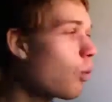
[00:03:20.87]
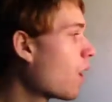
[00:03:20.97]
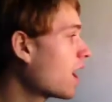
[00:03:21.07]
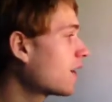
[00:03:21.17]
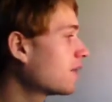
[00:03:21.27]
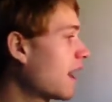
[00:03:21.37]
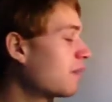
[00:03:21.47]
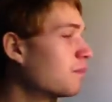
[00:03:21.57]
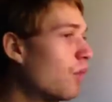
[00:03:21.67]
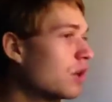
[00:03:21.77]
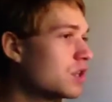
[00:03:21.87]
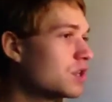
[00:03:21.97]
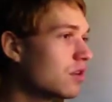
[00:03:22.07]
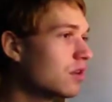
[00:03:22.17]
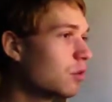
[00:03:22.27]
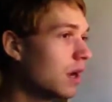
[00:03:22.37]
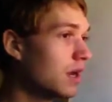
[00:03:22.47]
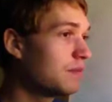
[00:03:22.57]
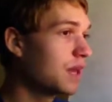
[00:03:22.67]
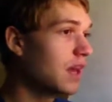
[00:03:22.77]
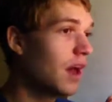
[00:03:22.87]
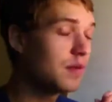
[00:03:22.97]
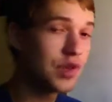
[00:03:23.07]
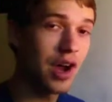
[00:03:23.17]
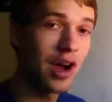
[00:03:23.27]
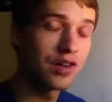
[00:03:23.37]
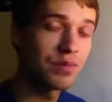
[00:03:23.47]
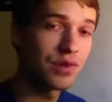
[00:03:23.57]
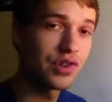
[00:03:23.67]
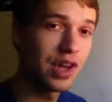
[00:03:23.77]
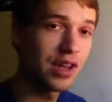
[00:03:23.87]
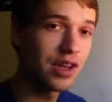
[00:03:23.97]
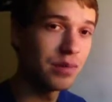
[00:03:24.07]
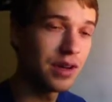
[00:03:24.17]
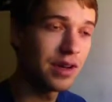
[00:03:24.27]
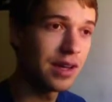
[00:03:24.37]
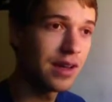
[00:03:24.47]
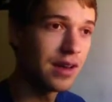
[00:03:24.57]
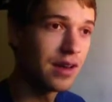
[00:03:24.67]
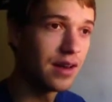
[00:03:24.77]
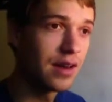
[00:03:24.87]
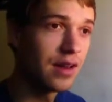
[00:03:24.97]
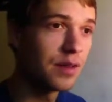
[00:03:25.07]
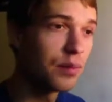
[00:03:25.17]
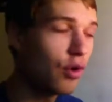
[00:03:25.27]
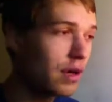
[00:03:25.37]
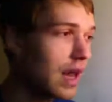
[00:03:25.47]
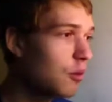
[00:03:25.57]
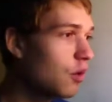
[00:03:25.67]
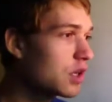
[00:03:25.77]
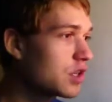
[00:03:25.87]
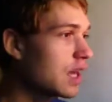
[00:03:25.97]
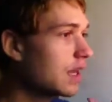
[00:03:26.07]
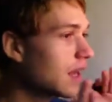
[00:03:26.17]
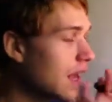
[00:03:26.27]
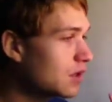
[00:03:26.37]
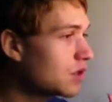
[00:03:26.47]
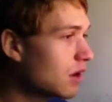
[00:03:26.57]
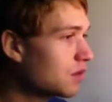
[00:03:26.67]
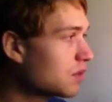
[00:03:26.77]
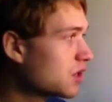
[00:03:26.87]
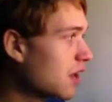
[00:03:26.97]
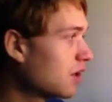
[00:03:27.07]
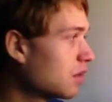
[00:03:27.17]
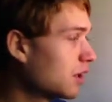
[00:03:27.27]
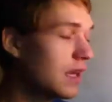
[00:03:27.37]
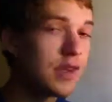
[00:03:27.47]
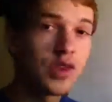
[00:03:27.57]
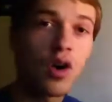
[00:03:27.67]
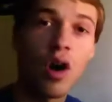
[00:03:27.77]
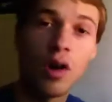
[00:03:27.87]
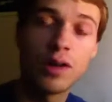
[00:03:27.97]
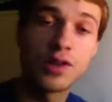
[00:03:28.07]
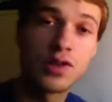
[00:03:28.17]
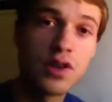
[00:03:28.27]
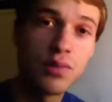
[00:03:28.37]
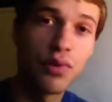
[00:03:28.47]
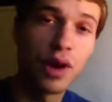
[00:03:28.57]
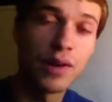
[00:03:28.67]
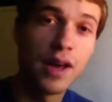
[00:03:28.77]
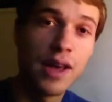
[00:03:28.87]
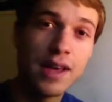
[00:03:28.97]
where that moisture, where it becomes 100% humidity, the point at which it gets to 100% humidity is called its dew point.